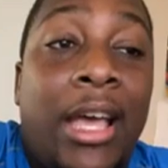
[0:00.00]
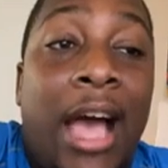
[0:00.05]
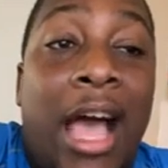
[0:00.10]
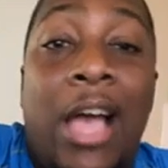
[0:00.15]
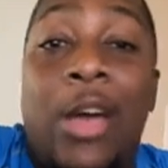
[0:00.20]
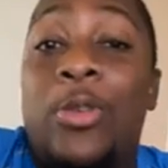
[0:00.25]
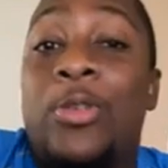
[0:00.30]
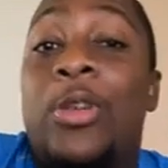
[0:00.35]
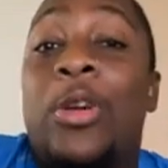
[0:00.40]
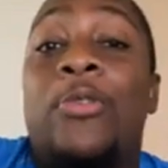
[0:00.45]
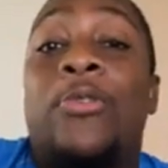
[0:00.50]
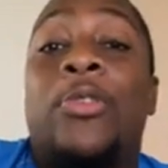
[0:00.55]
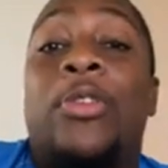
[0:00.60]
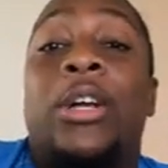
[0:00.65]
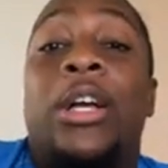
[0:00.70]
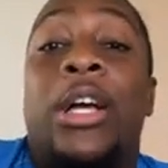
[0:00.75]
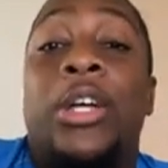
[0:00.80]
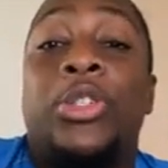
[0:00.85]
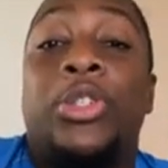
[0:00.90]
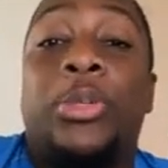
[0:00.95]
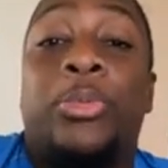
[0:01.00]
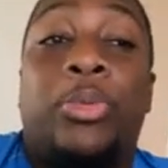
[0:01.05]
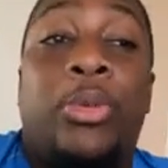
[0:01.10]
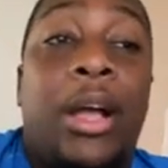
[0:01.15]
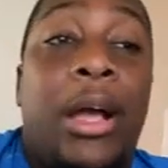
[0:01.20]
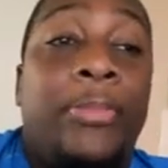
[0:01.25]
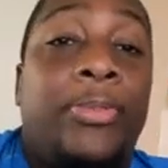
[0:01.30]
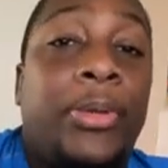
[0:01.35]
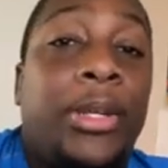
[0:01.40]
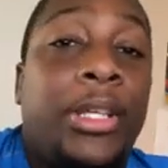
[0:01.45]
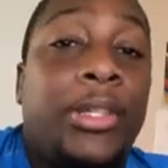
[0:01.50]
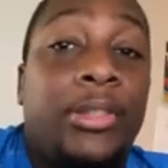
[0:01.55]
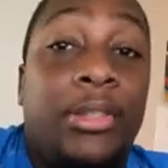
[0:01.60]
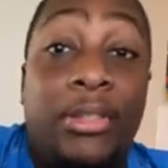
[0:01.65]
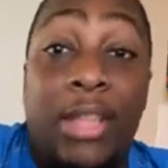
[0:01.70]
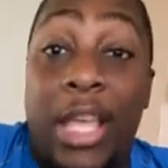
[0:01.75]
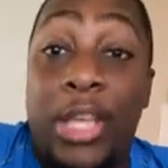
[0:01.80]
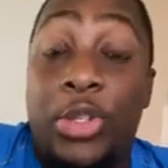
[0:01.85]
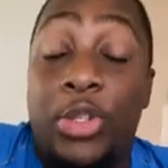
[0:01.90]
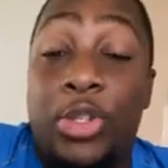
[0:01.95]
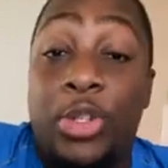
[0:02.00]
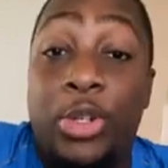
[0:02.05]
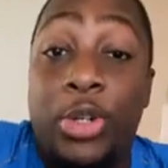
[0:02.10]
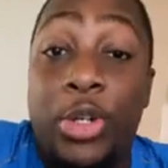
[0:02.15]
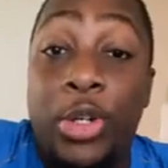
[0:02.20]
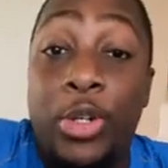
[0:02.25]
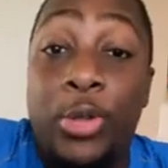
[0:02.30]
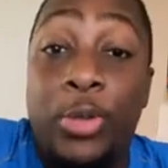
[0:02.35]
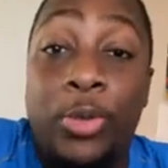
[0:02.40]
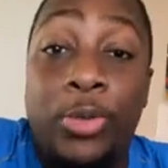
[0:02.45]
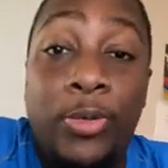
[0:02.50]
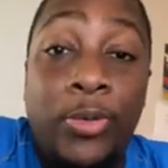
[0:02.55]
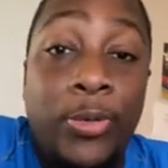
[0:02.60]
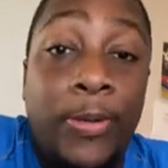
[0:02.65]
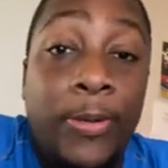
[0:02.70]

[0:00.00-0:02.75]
I own over 100 properties. And that's true.